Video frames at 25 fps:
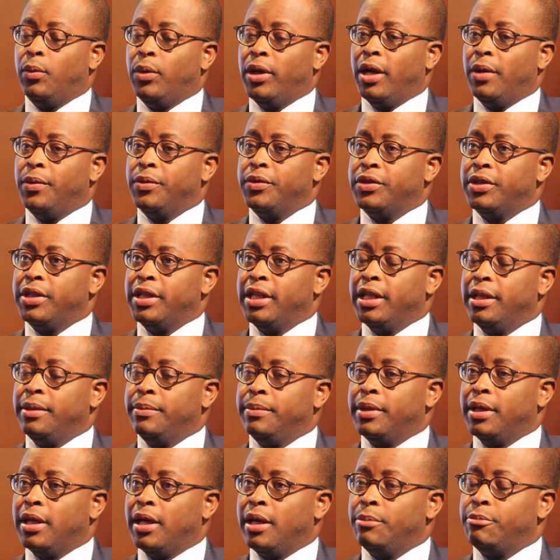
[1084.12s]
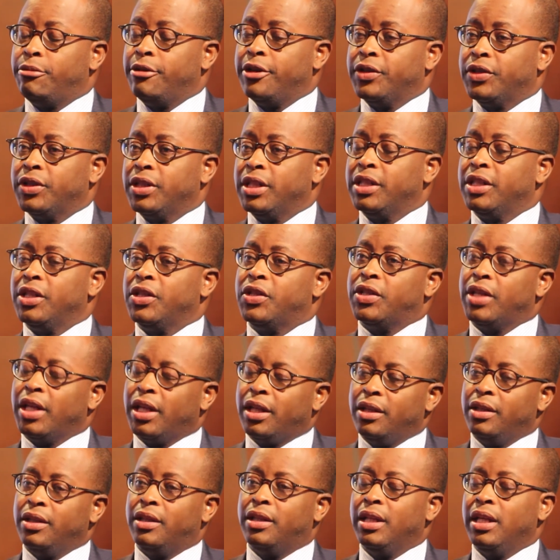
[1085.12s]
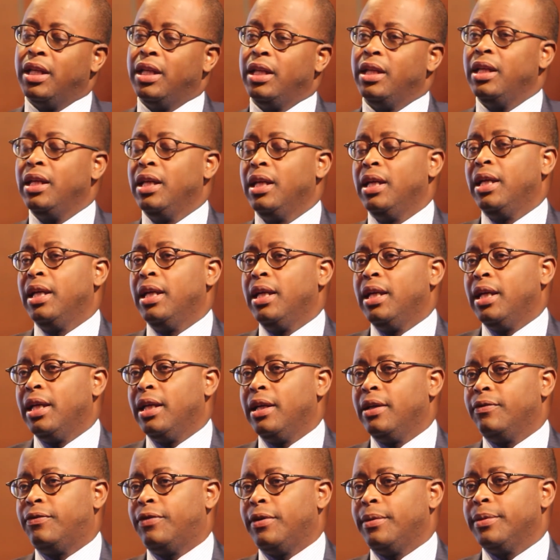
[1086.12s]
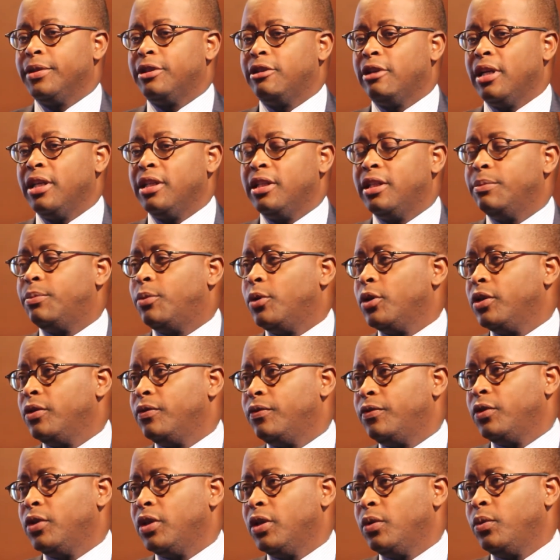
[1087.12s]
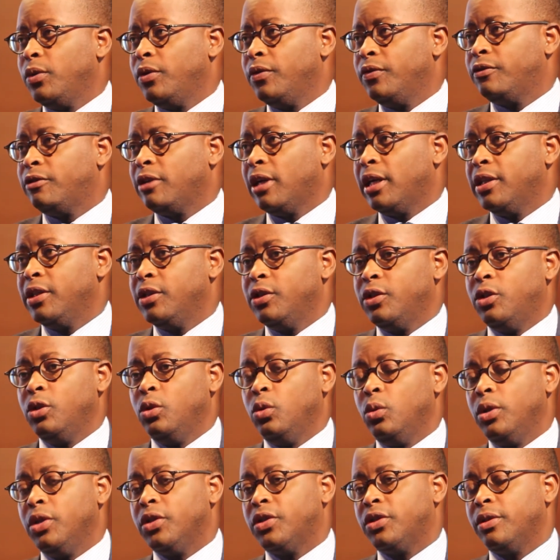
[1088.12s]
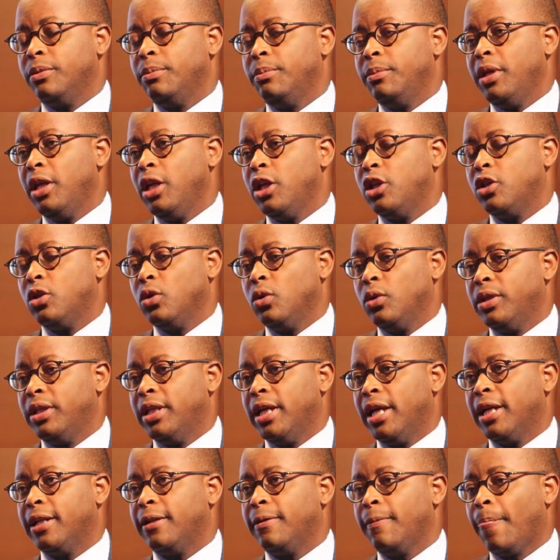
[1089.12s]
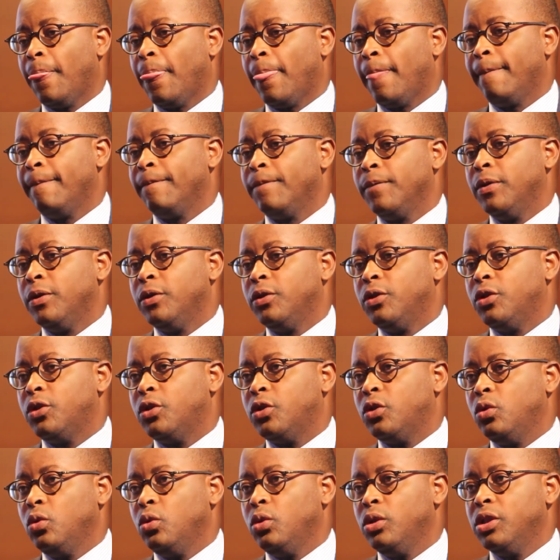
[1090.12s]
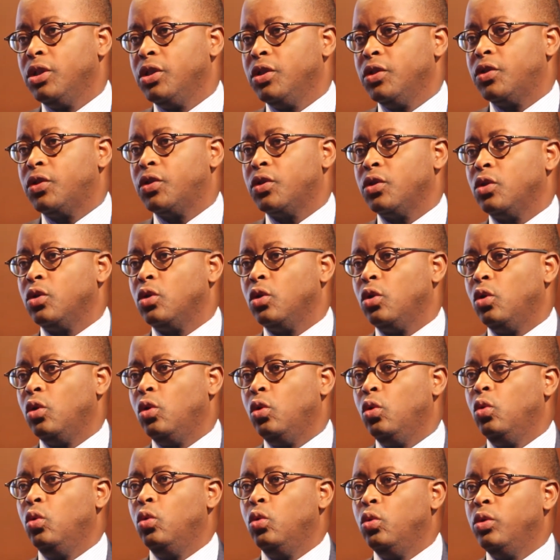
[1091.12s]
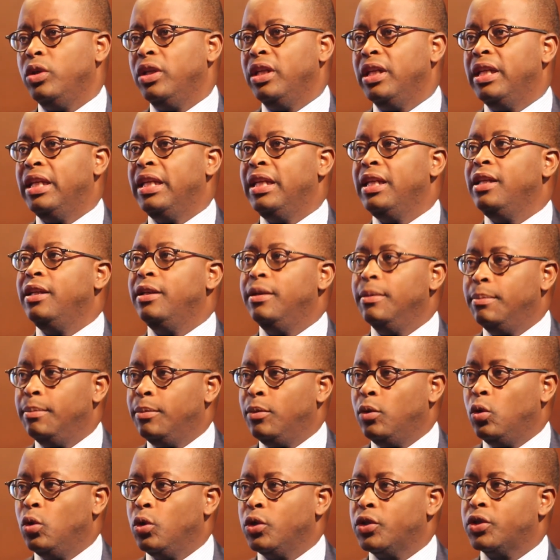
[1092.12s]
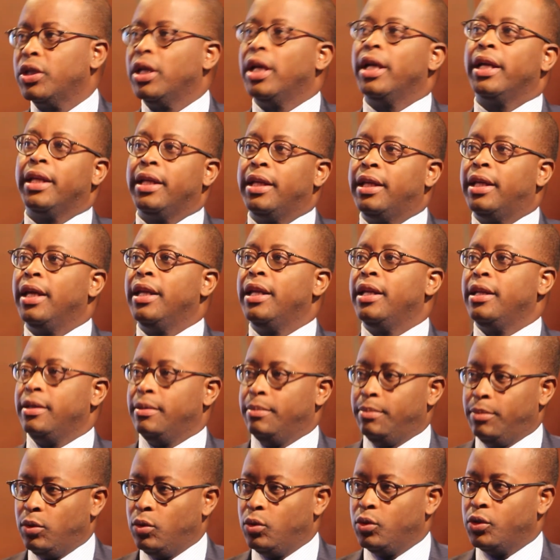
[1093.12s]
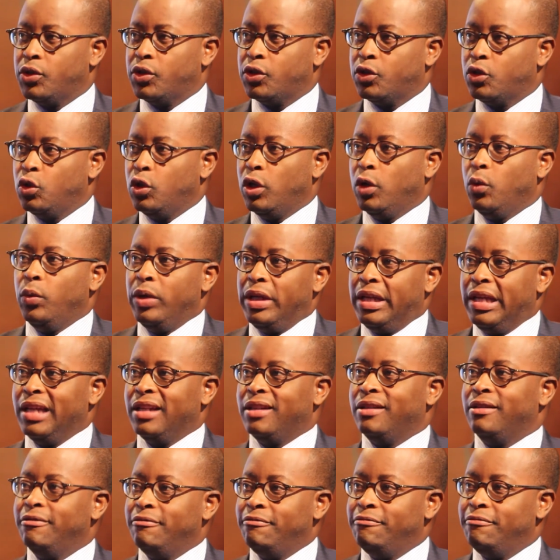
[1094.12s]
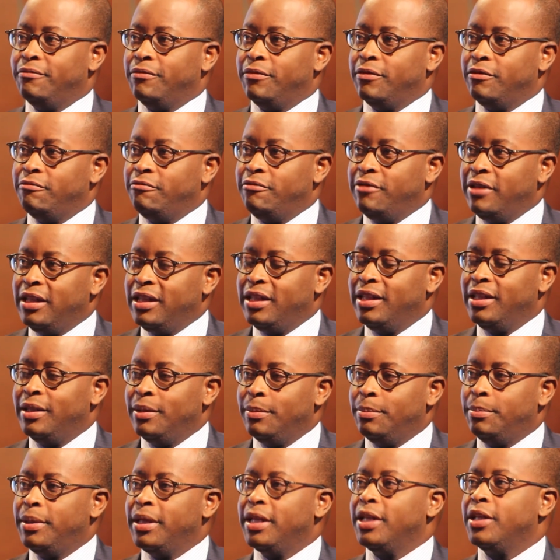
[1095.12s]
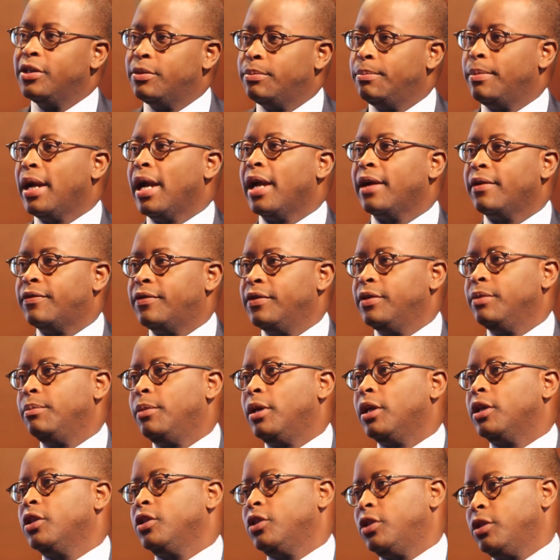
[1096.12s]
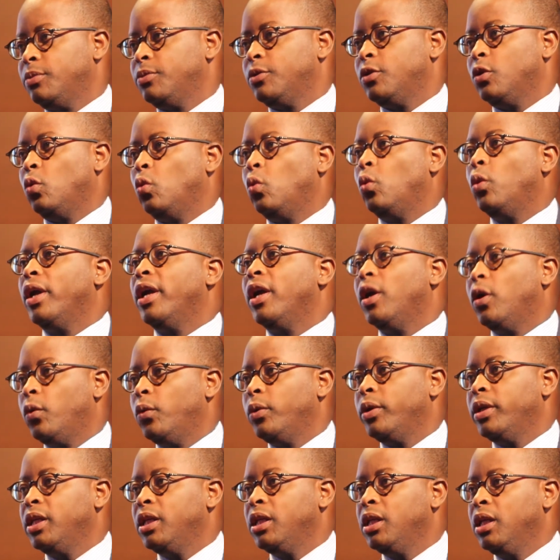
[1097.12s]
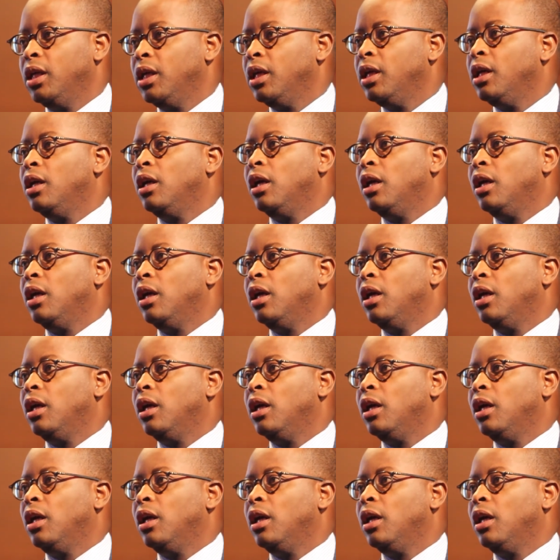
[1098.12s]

when I was named president. The second thing, from a strategy point of view, that we've tried to do is to make sure that the students who need the most are getting the most, so that we get really the biggest bang for the buck in terms of where we